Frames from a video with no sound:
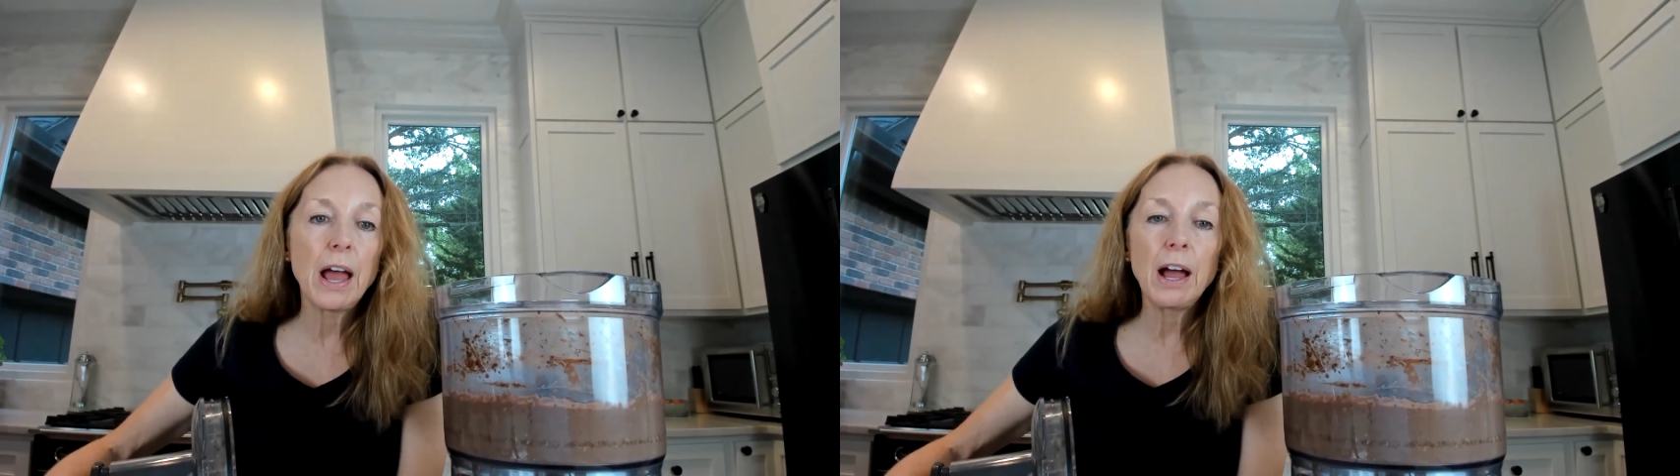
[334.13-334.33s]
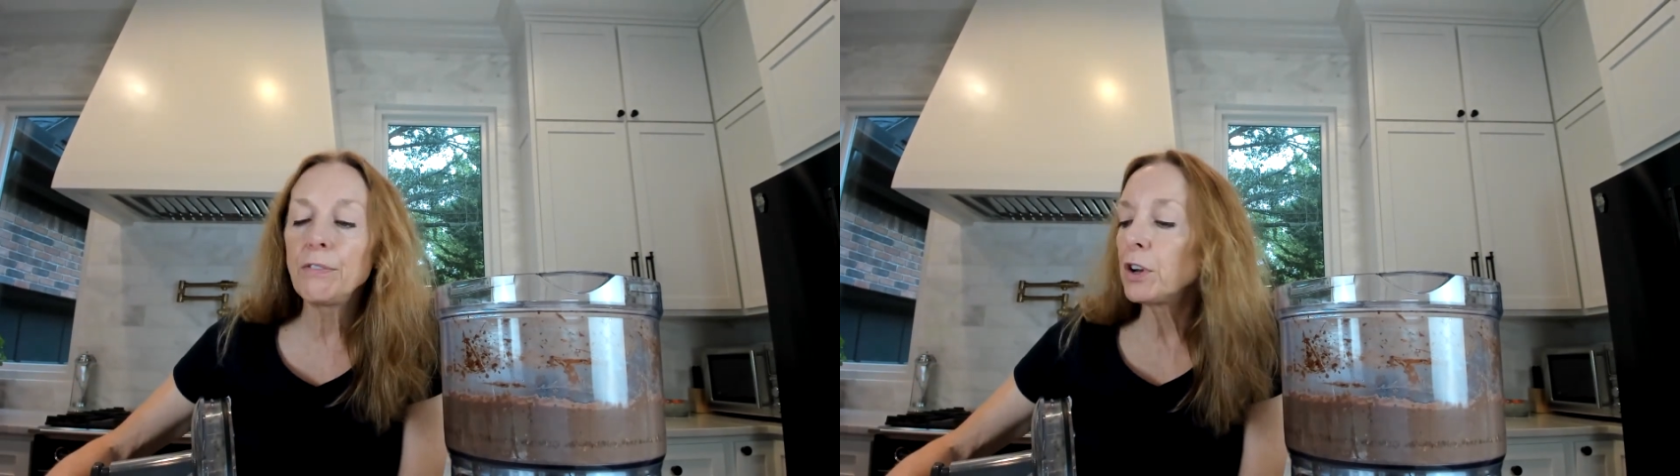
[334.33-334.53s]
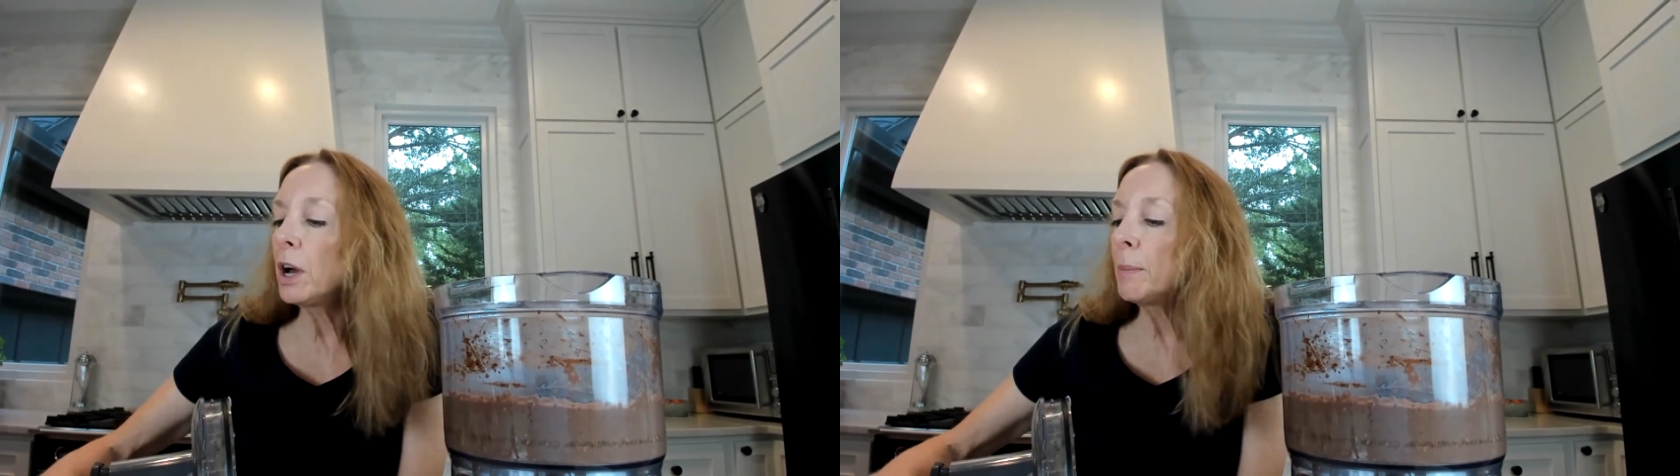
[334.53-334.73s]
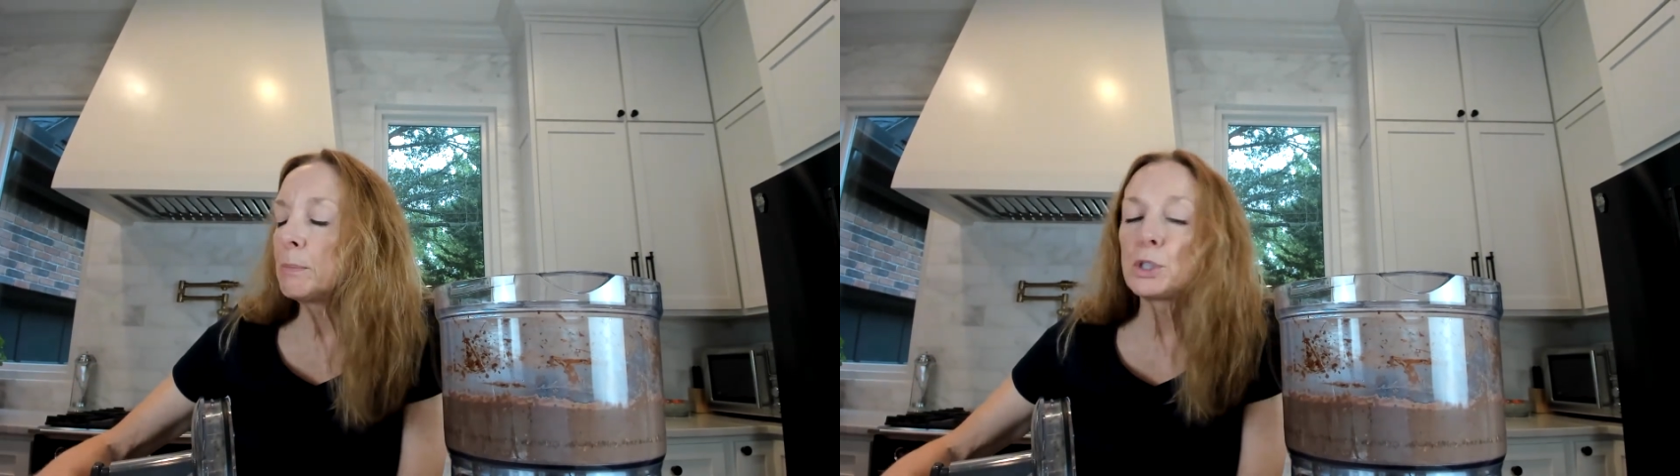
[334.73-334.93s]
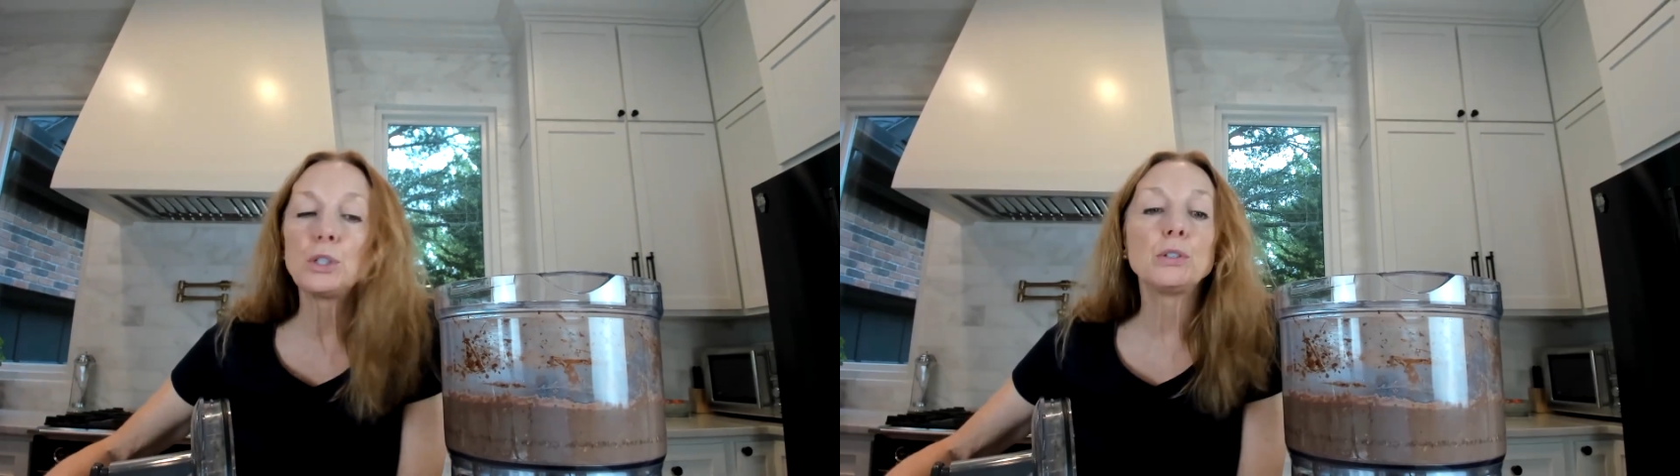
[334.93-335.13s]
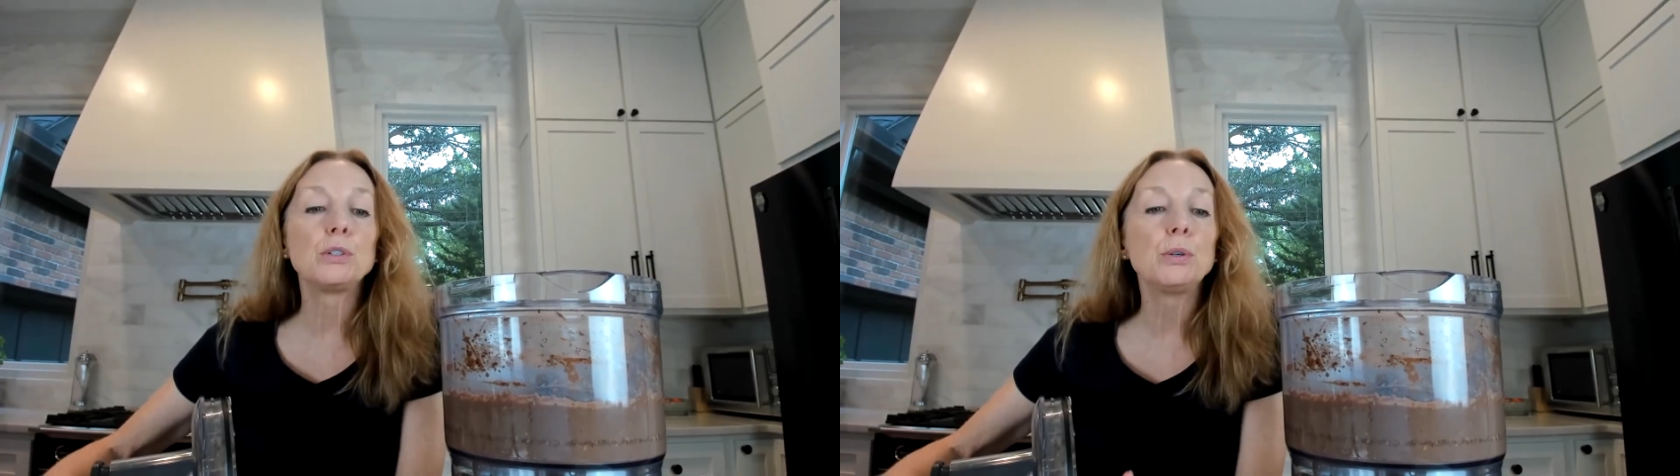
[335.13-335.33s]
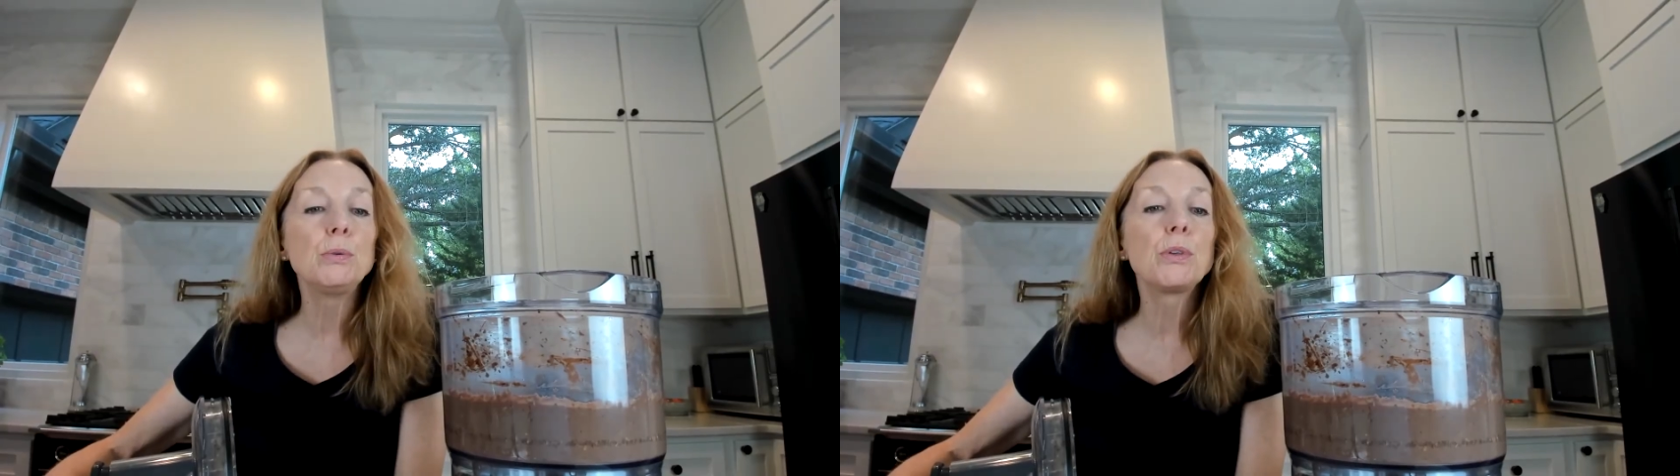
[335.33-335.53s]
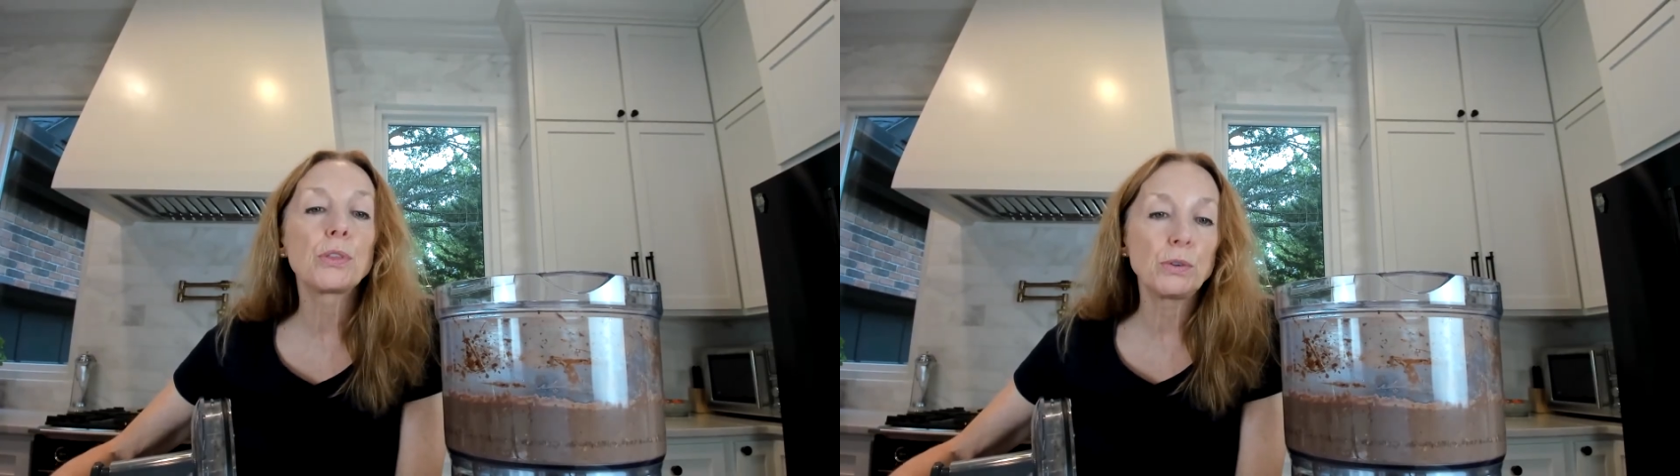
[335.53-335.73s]
a half cup to
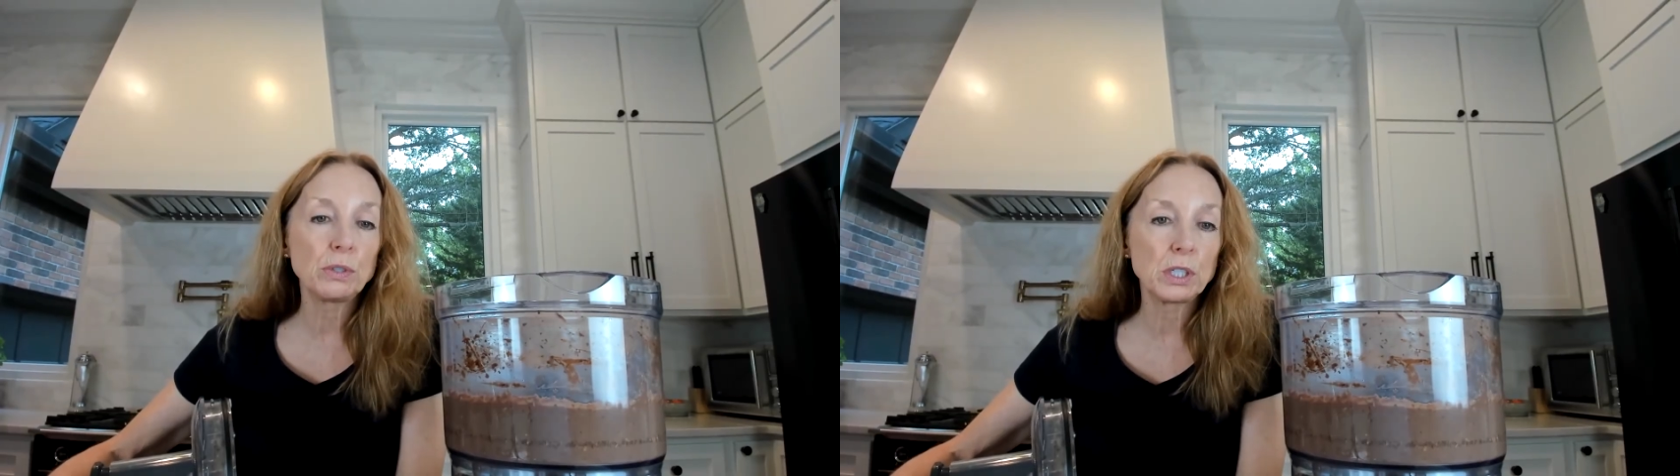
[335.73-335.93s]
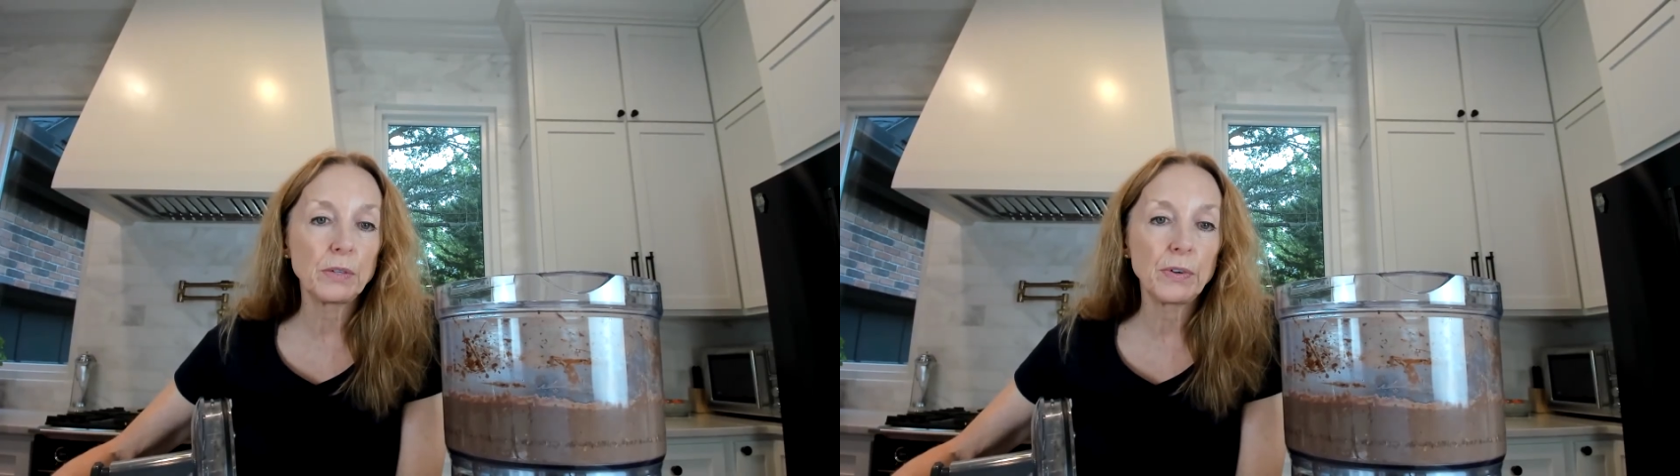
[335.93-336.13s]
2/3